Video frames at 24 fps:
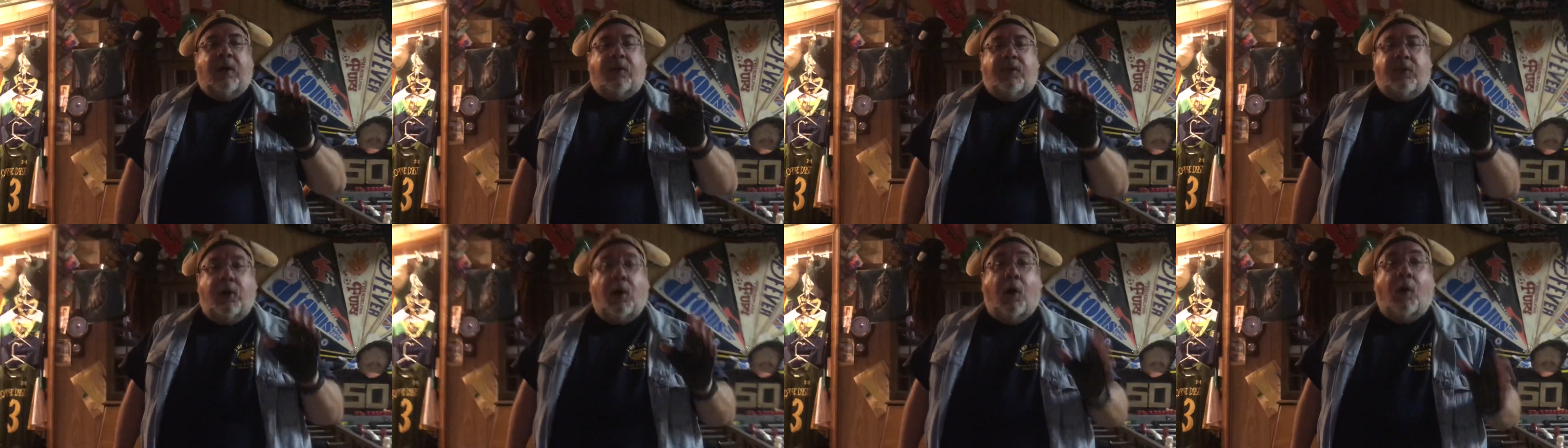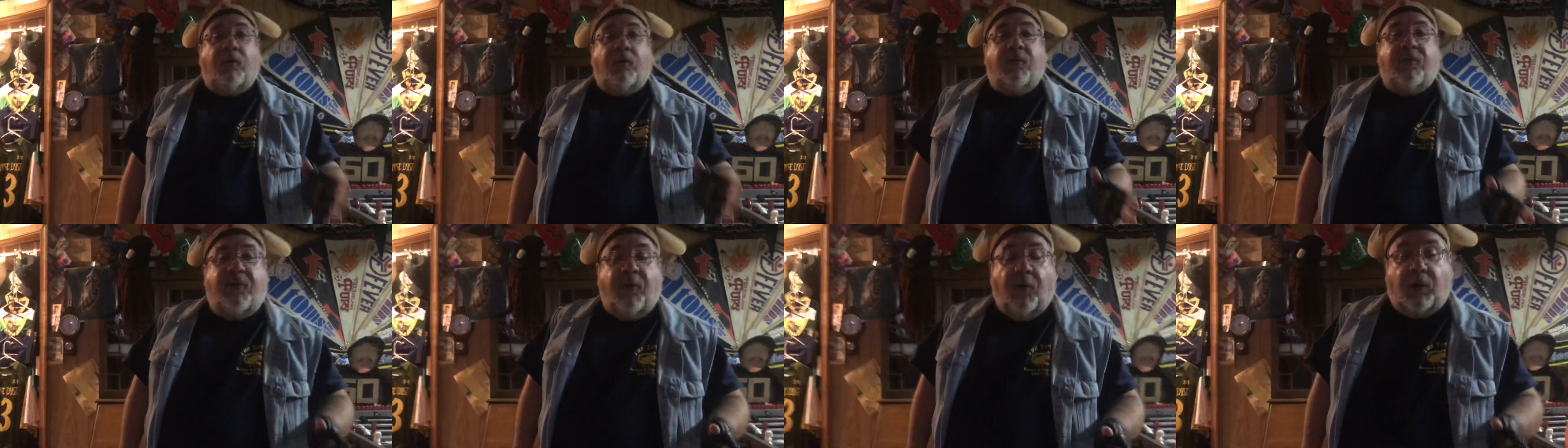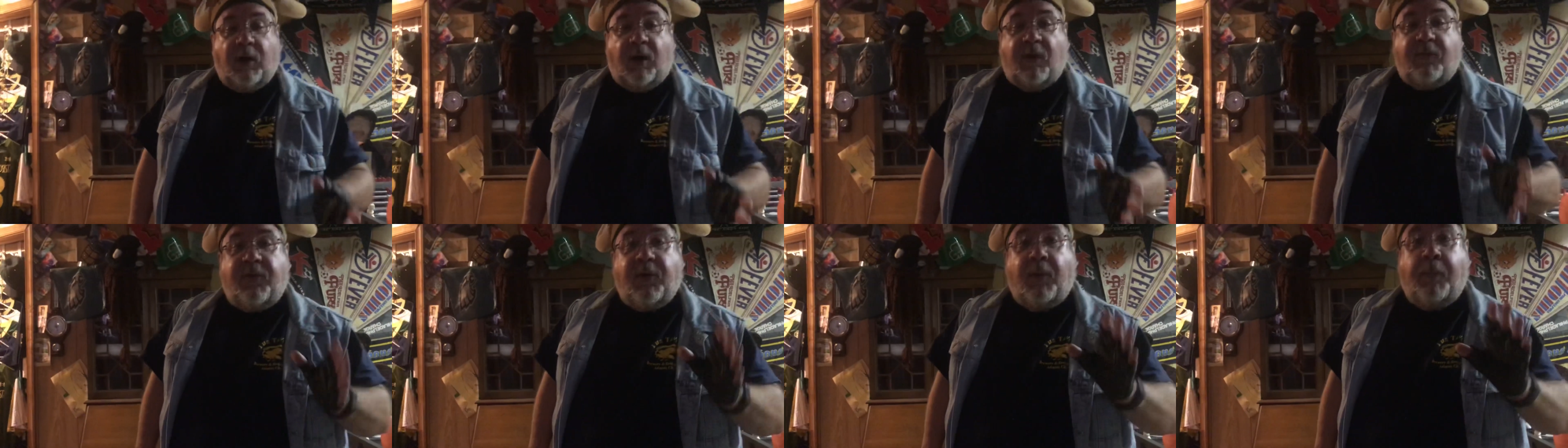The old
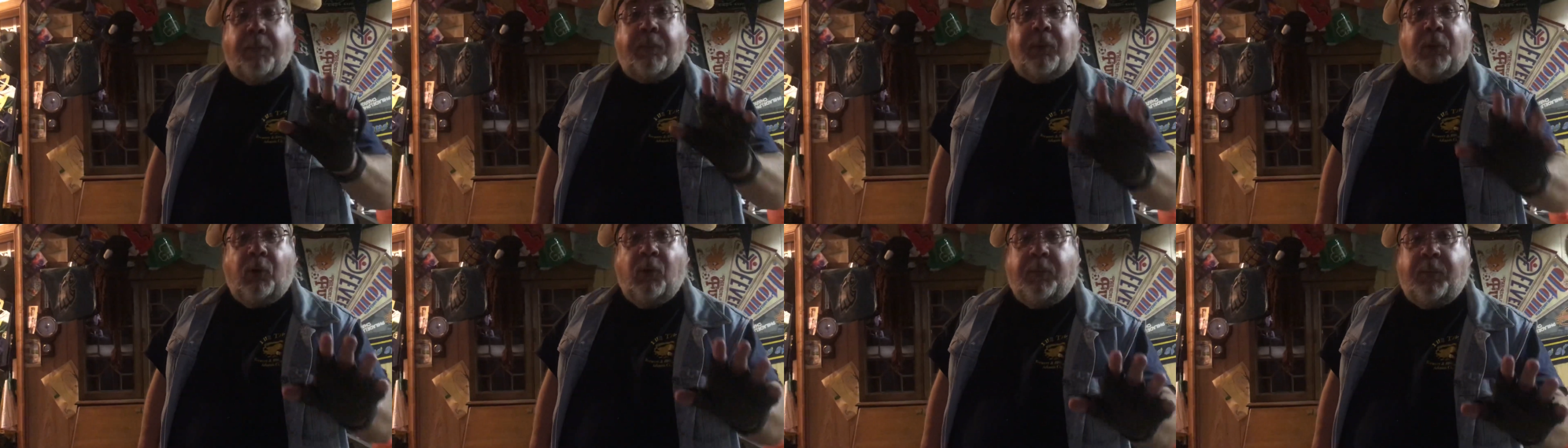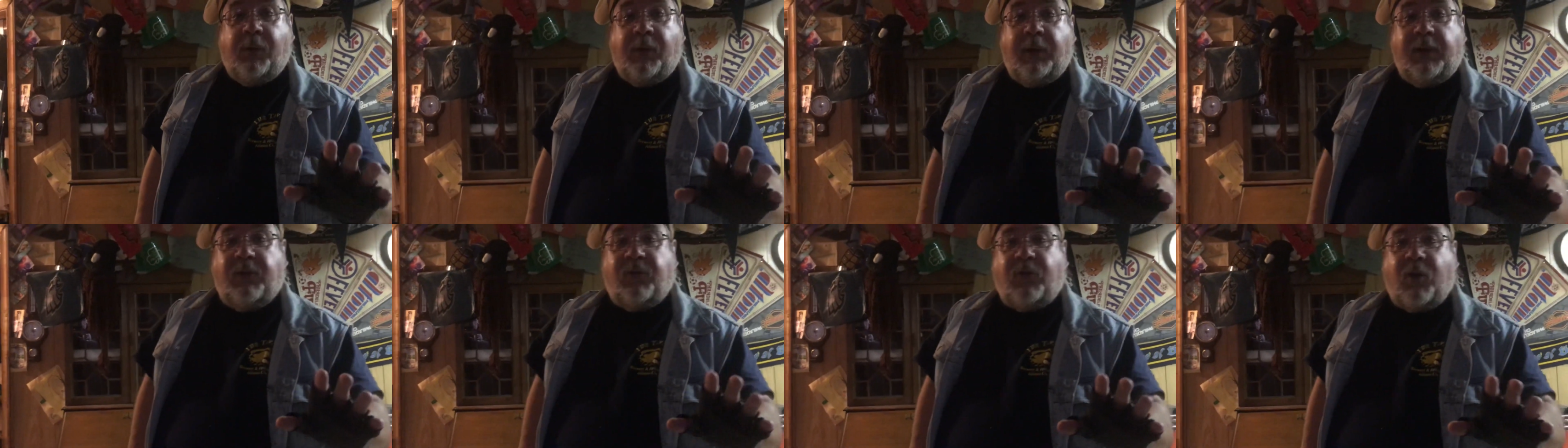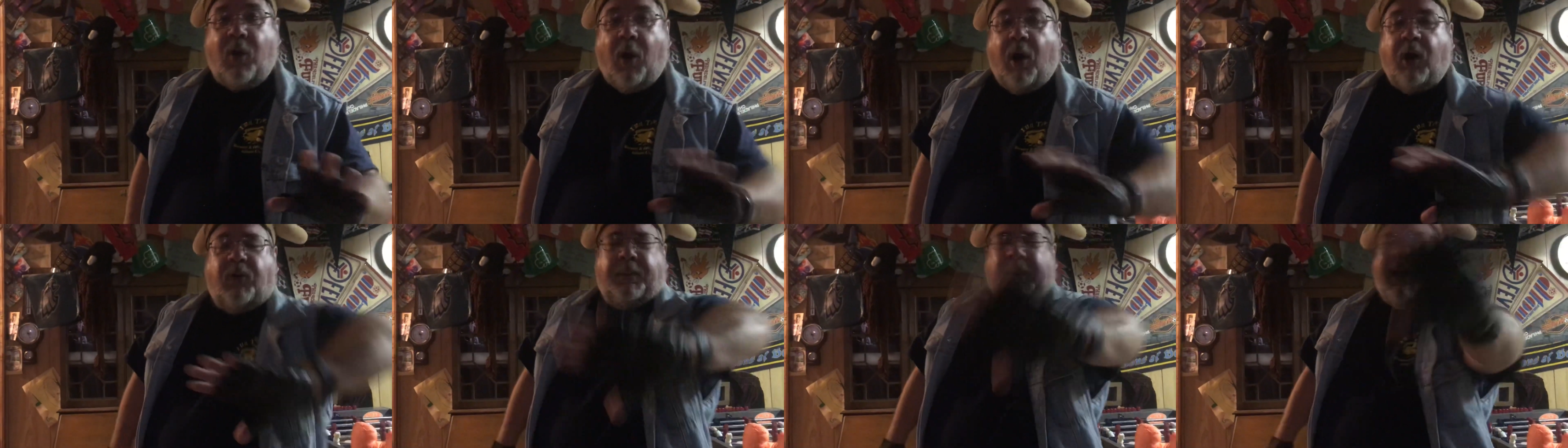Philadelphia Blue police
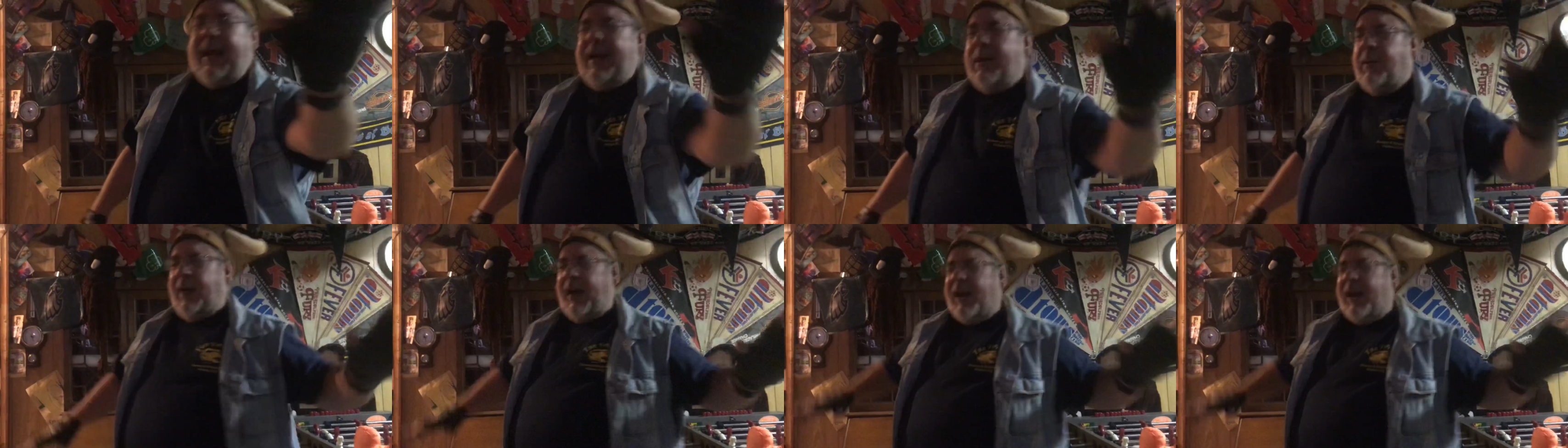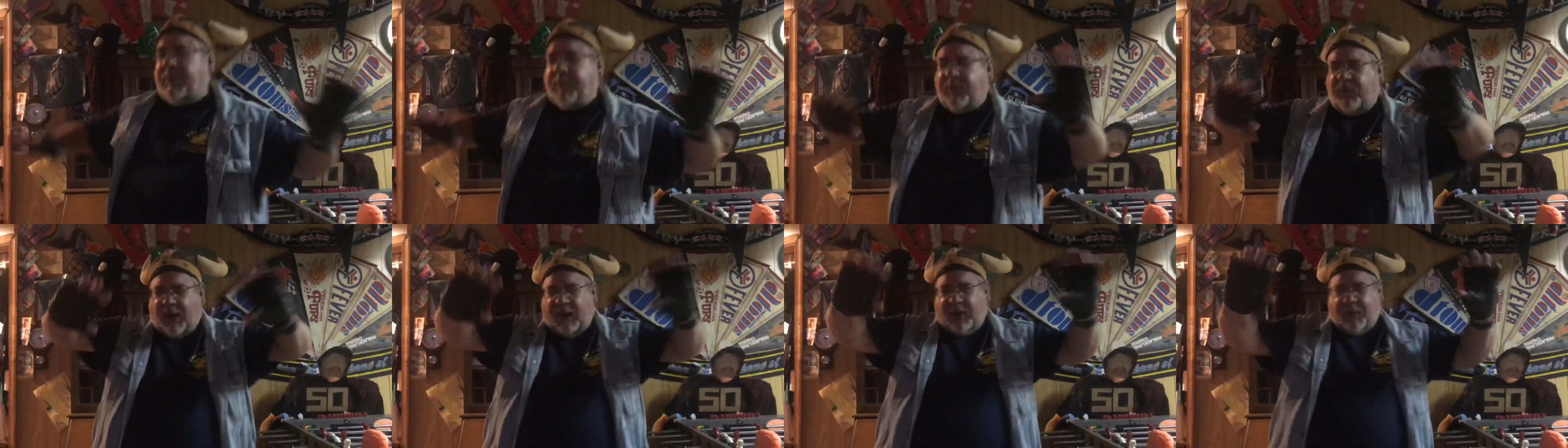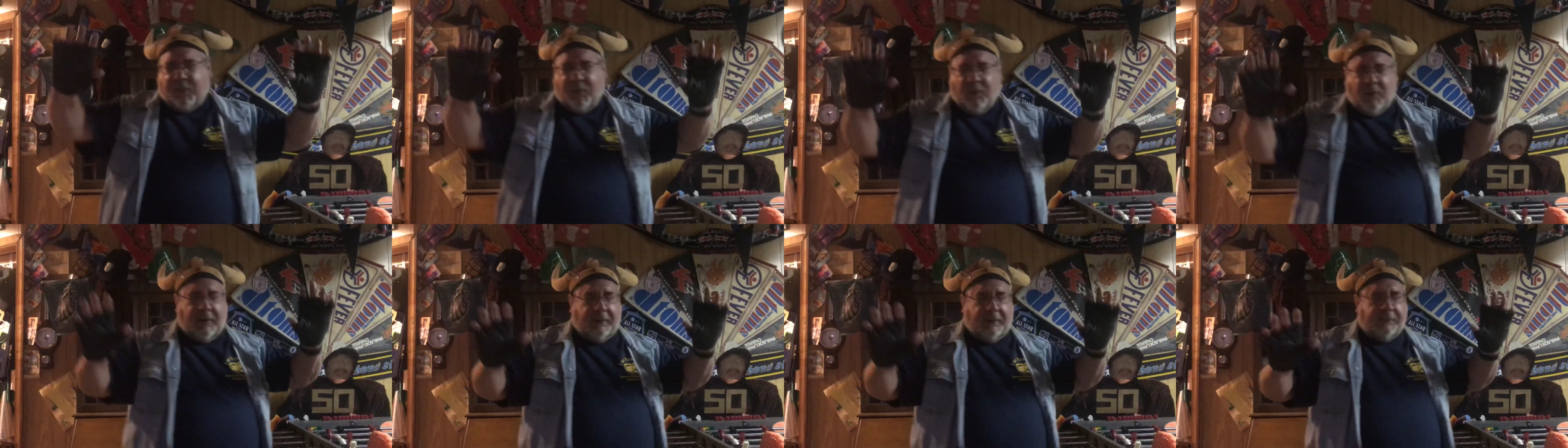cars. But anyway, that's beside the
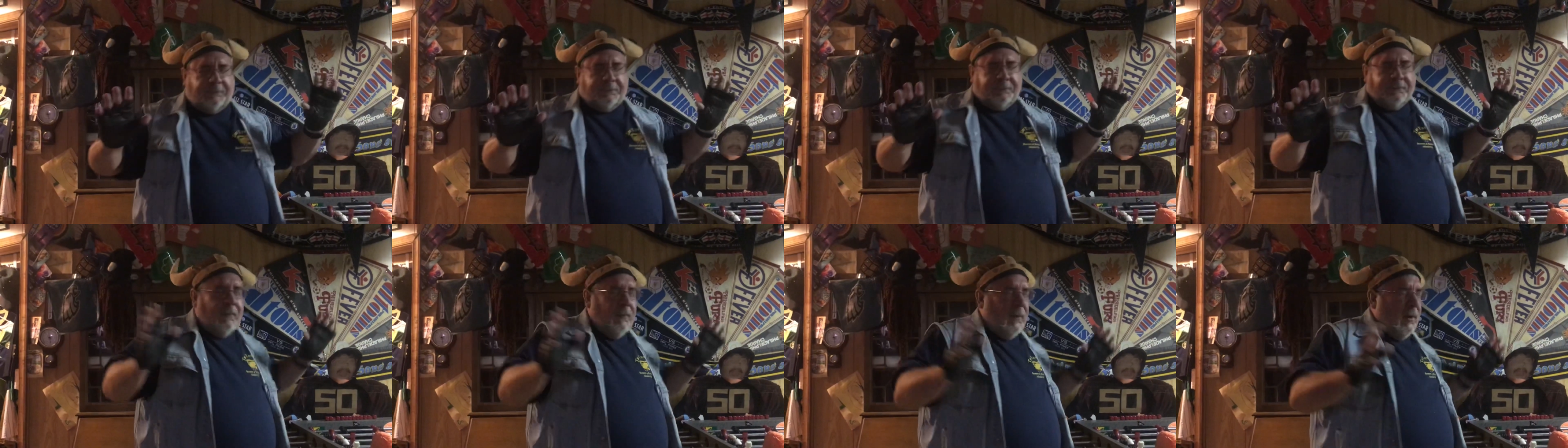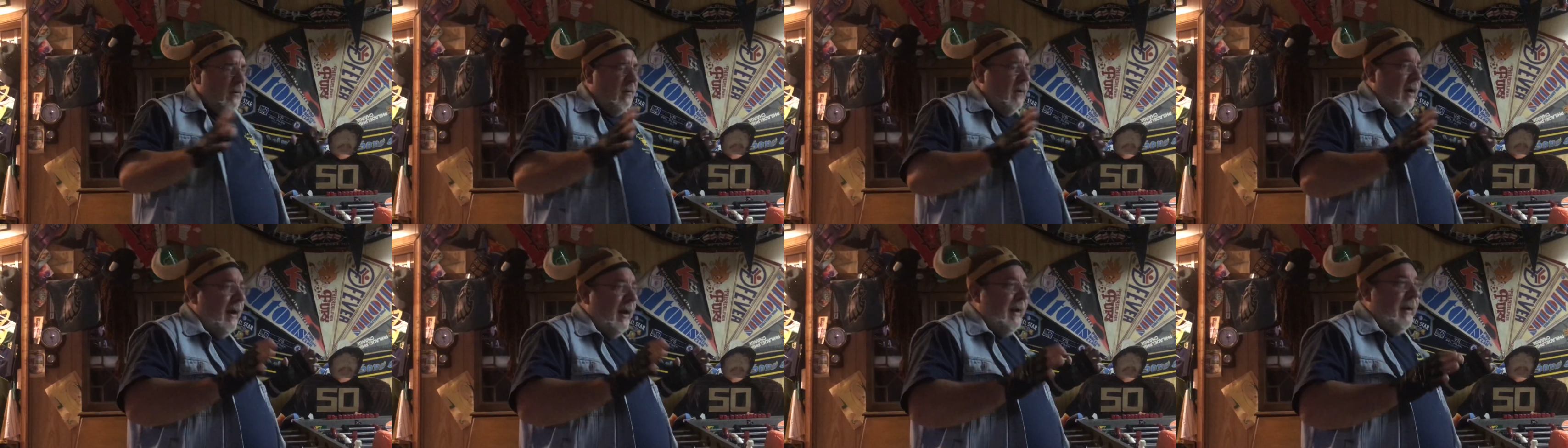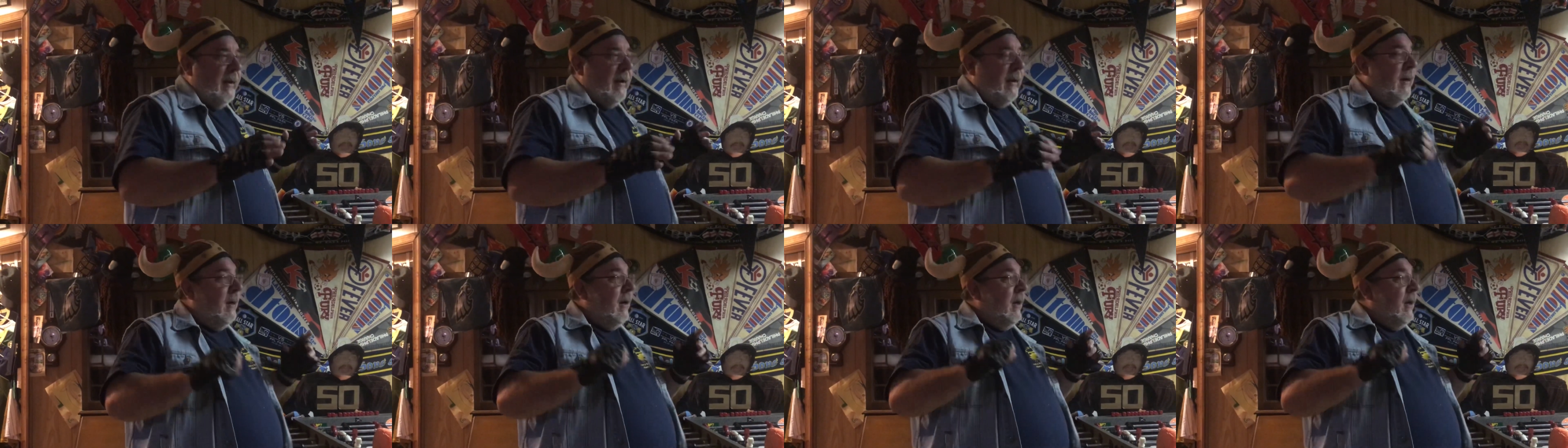point, right?